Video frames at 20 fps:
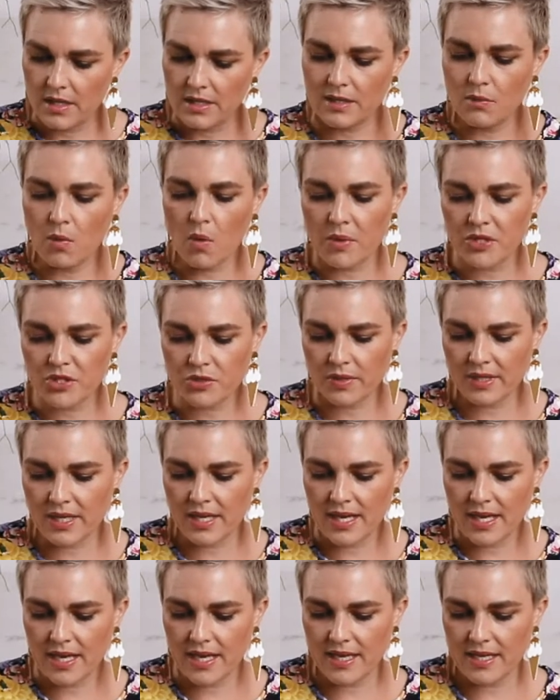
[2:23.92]
Now what we're doing
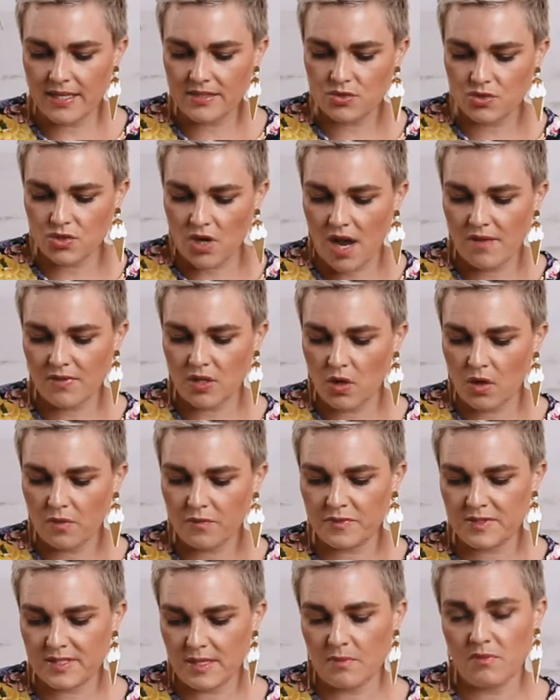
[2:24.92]
here is driving
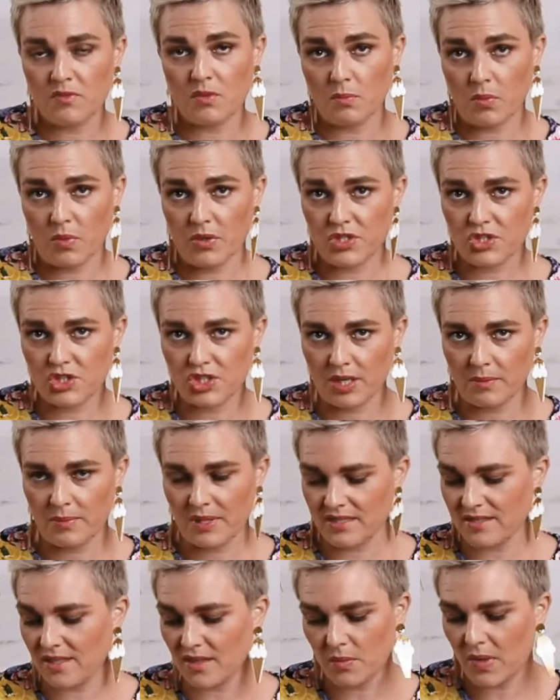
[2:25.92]
off some of the moisture
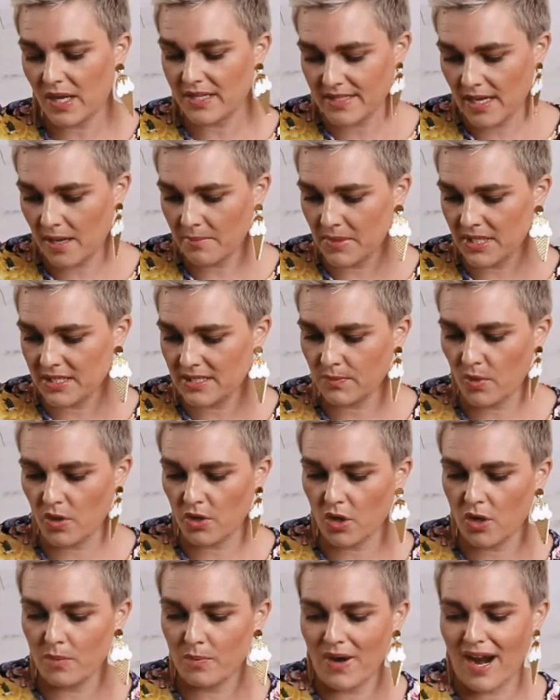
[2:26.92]
because otherwise our mince won't
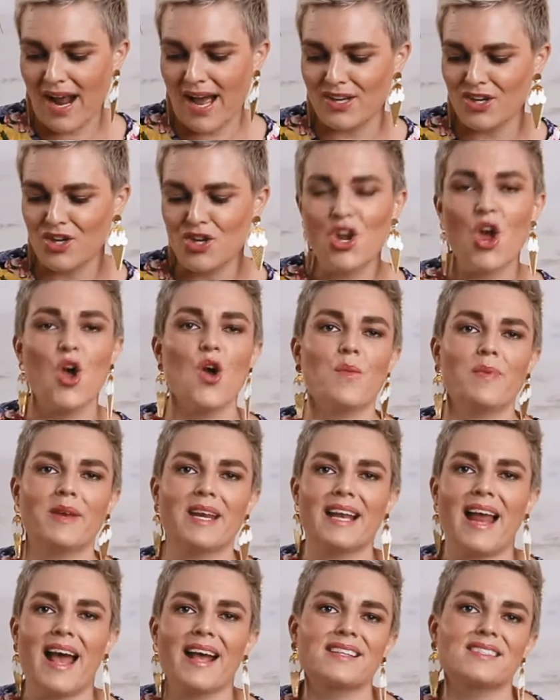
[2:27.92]
go brown and
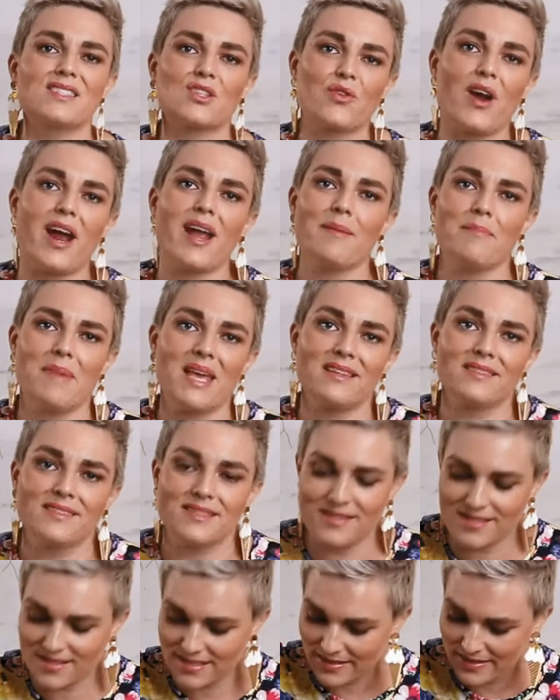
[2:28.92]
nobody likes grey
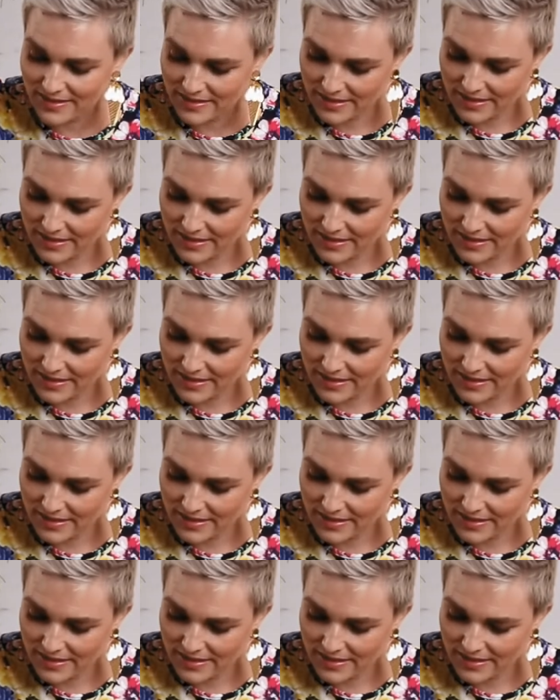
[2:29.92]
mince.